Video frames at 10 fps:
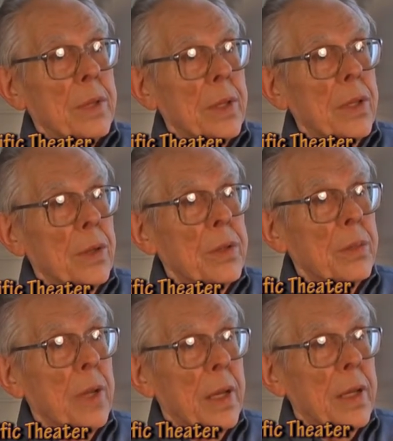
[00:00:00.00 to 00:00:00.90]
They use
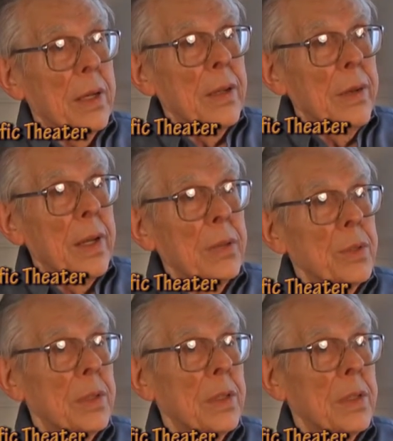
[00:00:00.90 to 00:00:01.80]
them like other
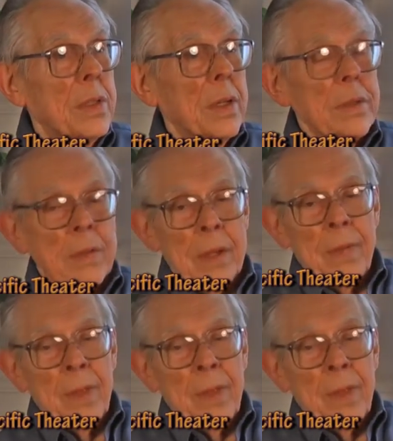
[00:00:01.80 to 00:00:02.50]
animals in this country.